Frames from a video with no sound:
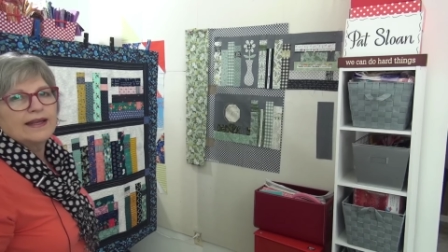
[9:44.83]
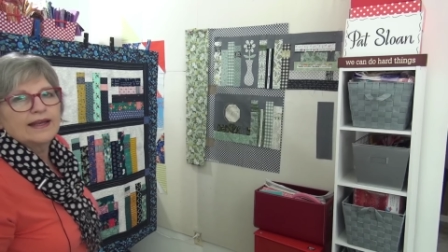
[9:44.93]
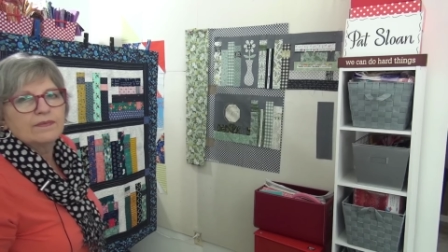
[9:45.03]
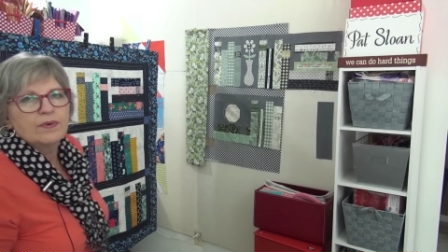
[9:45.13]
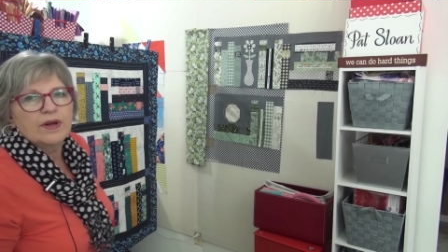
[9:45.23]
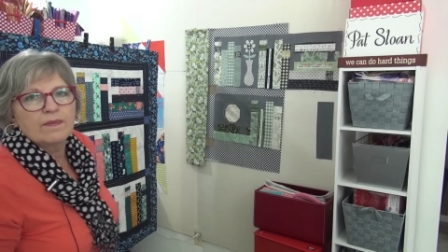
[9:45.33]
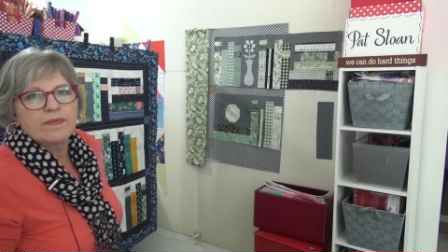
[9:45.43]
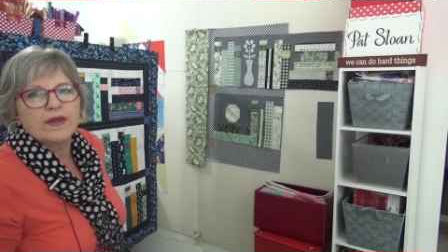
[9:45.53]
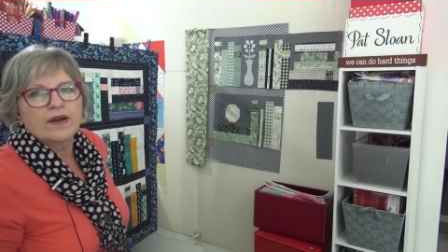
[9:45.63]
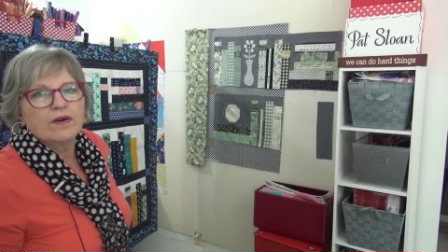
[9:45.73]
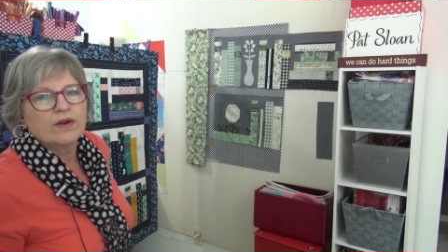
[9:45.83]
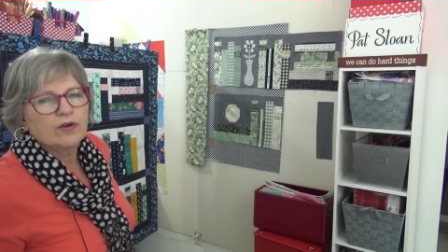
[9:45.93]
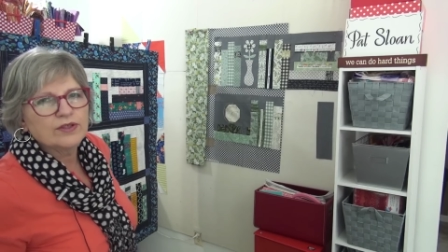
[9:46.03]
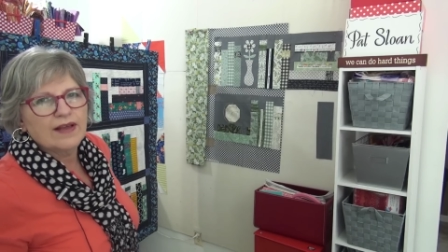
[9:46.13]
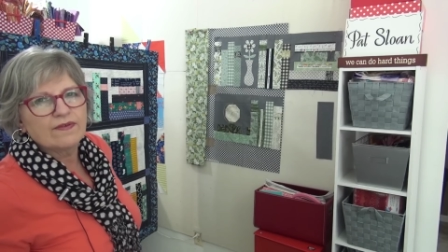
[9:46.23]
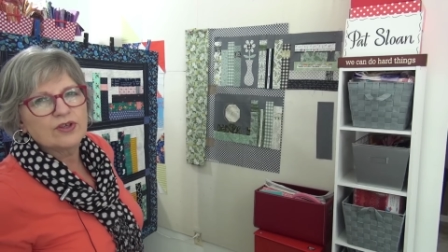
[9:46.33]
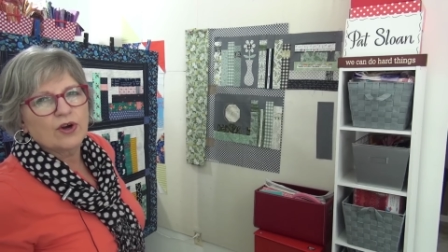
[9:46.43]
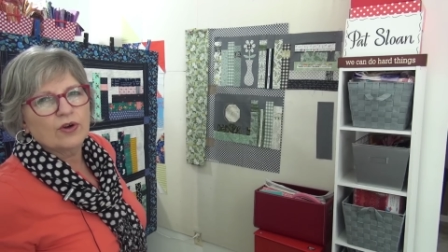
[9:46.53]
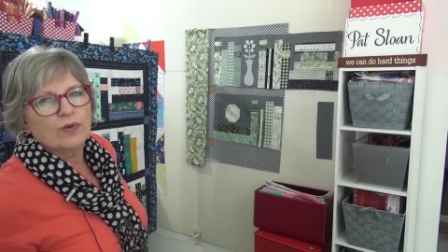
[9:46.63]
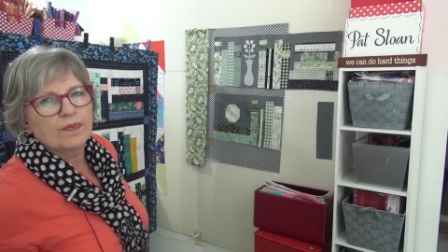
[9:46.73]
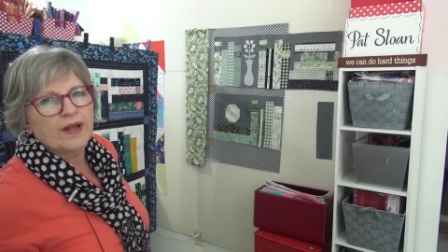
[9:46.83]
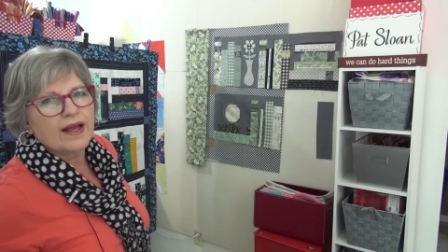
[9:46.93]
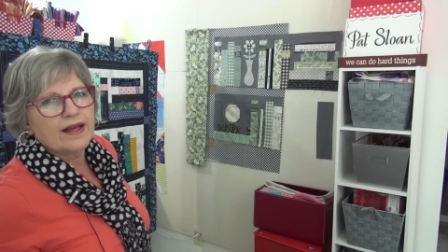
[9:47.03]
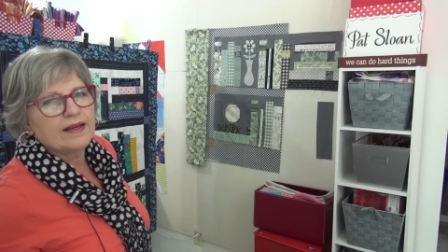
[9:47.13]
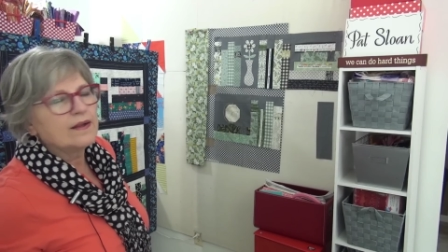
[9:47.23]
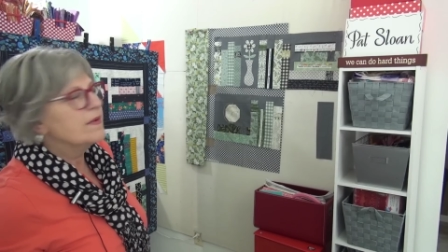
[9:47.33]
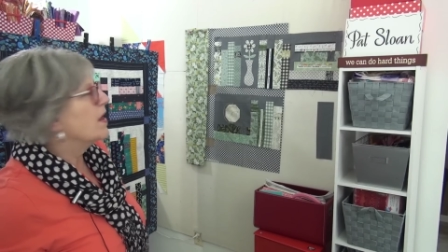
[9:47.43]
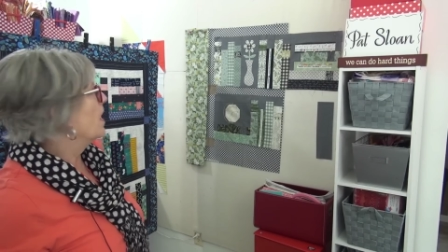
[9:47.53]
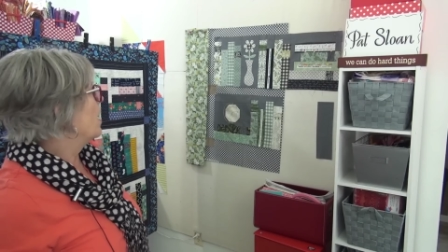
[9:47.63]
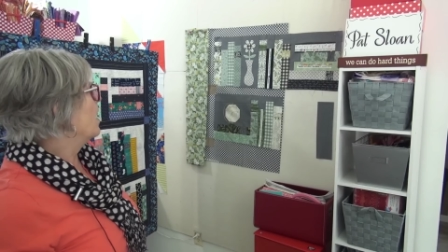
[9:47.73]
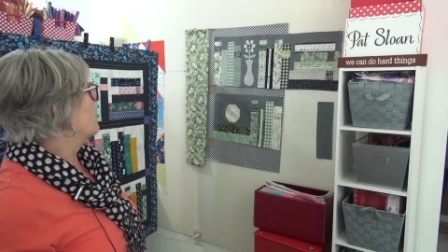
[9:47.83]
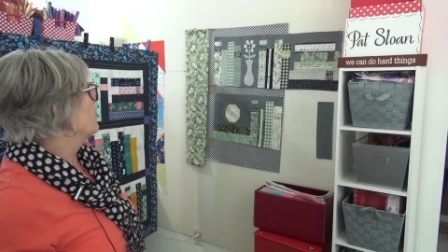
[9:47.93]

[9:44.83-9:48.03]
and put up there. because I had the darker plaid. Uh,